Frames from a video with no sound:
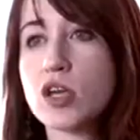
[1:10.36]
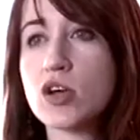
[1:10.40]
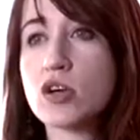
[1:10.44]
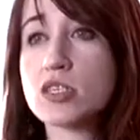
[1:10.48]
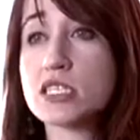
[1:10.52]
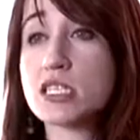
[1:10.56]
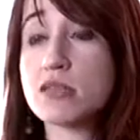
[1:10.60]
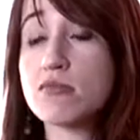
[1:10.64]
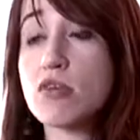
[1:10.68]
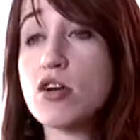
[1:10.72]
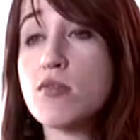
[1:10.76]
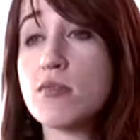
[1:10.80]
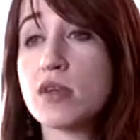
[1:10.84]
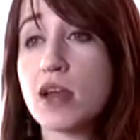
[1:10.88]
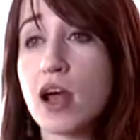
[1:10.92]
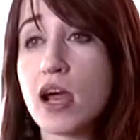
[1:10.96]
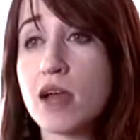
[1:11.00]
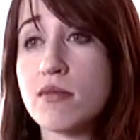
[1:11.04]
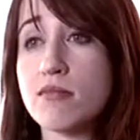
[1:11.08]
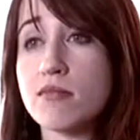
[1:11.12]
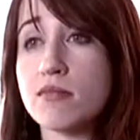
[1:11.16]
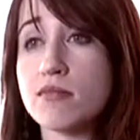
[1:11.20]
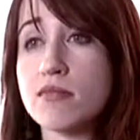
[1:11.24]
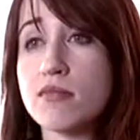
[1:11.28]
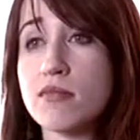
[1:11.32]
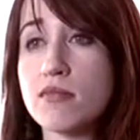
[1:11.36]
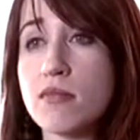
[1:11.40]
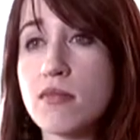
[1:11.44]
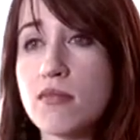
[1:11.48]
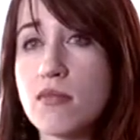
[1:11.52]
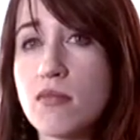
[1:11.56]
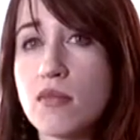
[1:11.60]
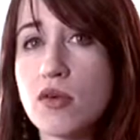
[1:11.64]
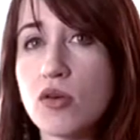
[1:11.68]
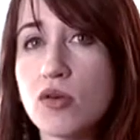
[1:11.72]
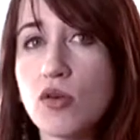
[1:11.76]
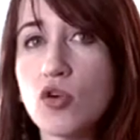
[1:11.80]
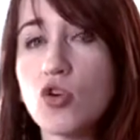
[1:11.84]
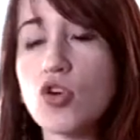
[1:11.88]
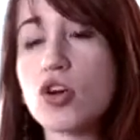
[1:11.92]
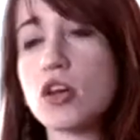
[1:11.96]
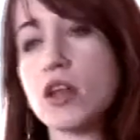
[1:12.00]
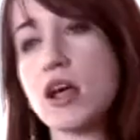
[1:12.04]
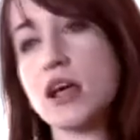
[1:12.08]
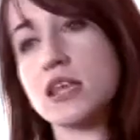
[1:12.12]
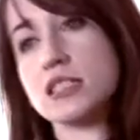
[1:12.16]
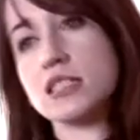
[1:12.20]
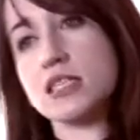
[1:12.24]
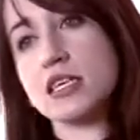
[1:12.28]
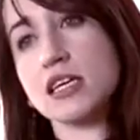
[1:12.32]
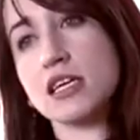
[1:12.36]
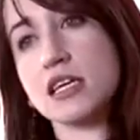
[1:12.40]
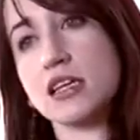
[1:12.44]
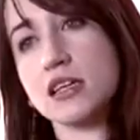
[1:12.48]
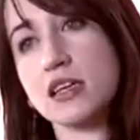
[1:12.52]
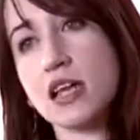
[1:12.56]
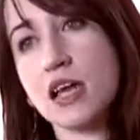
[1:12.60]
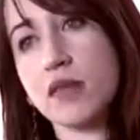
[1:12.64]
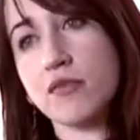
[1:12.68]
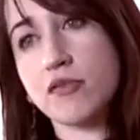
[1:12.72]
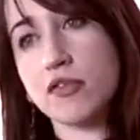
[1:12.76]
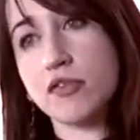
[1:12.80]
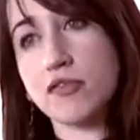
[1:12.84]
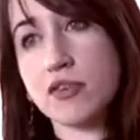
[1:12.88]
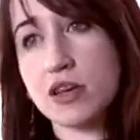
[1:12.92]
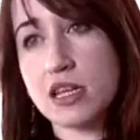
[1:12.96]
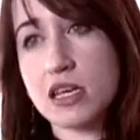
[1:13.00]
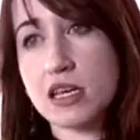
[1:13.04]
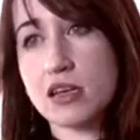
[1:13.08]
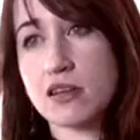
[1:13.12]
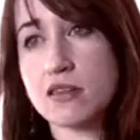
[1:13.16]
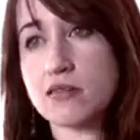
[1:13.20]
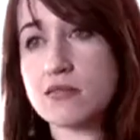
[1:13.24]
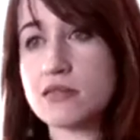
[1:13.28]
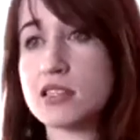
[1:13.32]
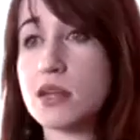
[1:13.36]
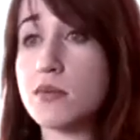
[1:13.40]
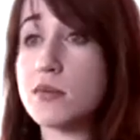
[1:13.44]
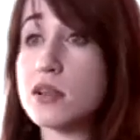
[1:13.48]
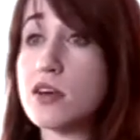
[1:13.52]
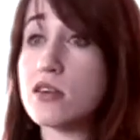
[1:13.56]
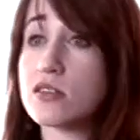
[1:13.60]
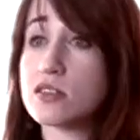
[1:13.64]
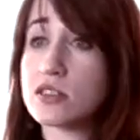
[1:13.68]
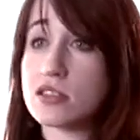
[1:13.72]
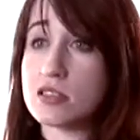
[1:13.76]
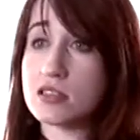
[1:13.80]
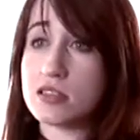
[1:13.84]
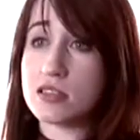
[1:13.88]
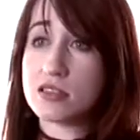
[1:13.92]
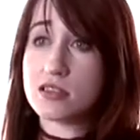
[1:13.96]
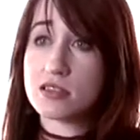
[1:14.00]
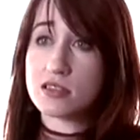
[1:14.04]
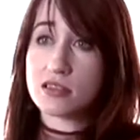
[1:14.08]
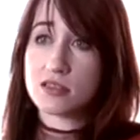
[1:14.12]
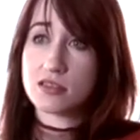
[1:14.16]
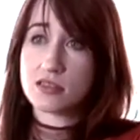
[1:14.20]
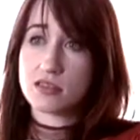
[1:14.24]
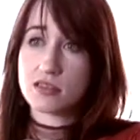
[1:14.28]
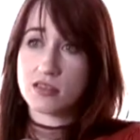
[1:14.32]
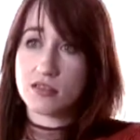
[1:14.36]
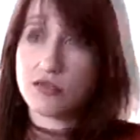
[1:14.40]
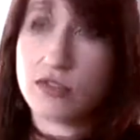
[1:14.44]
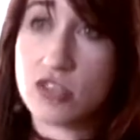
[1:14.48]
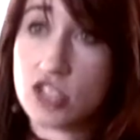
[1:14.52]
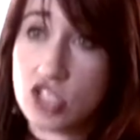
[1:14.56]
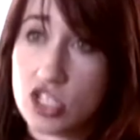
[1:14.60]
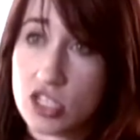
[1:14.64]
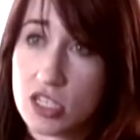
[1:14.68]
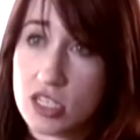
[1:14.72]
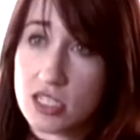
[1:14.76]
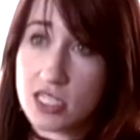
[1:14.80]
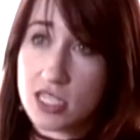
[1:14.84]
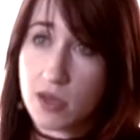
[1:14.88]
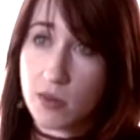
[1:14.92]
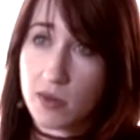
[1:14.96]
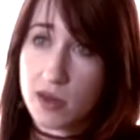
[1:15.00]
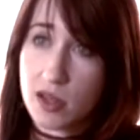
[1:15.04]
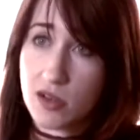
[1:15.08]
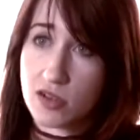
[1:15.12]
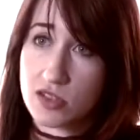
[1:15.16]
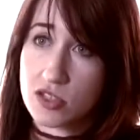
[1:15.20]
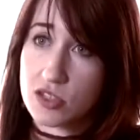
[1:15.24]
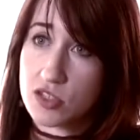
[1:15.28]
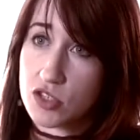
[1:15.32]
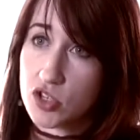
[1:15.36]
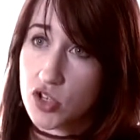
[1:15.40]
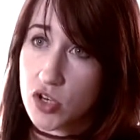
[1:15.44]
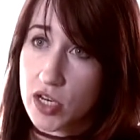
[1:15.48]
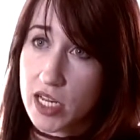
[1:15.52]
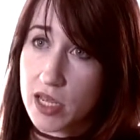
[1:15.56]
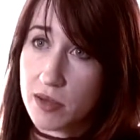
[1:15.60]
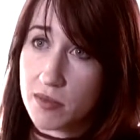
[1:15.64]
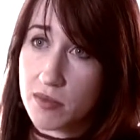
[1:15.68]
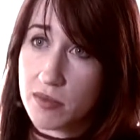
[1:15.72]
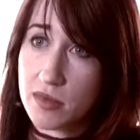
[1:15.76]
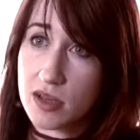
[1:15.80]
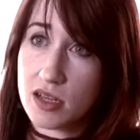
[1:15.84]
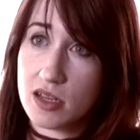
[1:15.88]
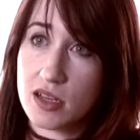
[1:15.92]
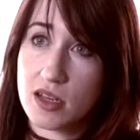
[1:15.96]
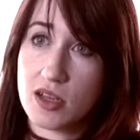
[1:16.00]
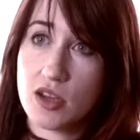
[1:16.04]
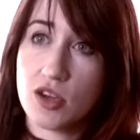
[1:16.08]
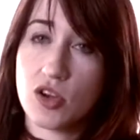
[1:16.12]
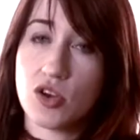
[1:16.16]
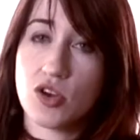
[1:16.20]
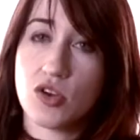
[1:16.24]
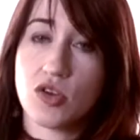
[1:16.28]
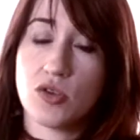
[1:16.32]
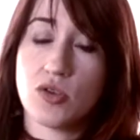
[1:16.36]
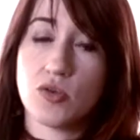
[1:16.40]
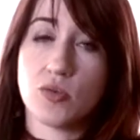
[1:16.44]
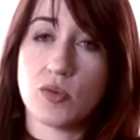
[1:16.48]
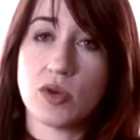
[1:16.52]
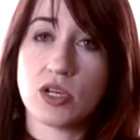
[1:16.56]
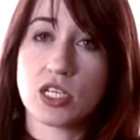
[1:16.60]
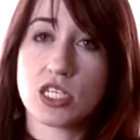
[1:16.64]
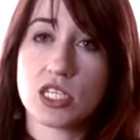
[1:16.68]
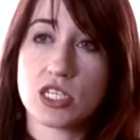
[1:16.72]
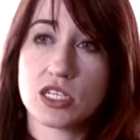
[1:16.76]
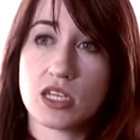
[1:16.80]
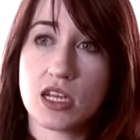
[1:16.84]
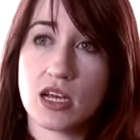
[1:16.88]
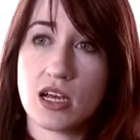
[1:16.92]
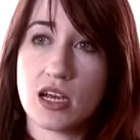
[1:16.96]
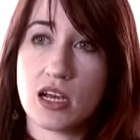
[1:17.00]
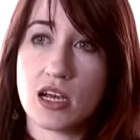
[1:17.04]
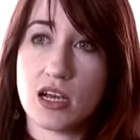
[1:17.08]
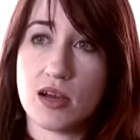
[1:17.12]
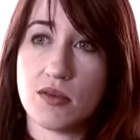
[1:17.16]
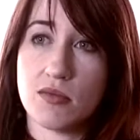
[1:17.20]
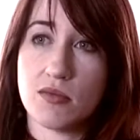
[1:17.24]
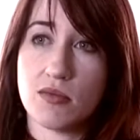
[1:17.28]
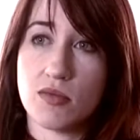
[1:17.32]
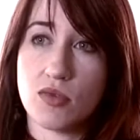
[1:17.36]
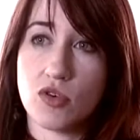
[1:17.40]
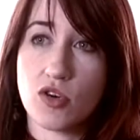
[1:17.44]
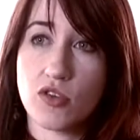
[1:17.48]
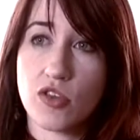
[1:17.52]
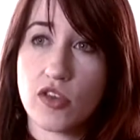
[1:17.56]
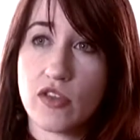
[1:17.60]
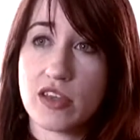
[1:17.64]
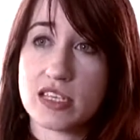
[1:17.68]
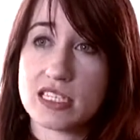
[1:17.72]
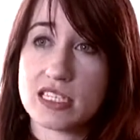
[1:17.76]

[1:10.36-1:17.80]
because at the moment I'm organising and fulfilling someone else's vision, someone else's dream, which, although